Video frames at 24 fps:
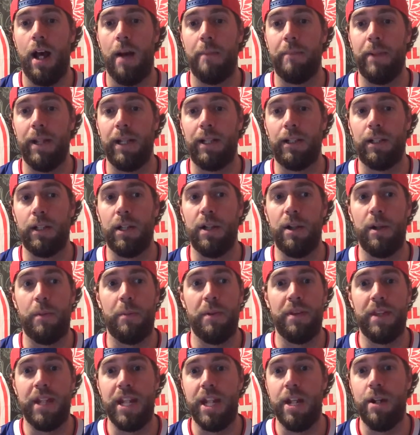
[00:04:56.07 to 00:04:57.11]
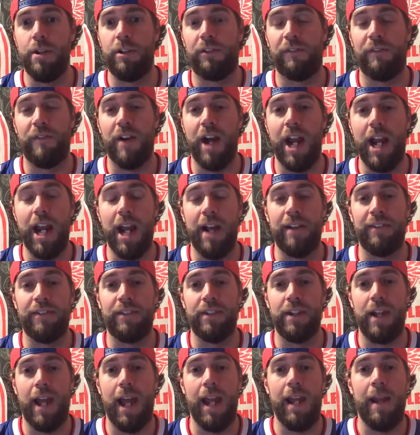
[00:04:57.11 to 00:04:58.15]
Big Luke with a huge fight
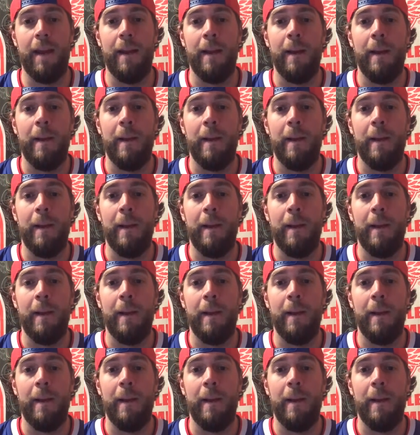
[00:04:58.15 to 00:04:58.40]
yesterday.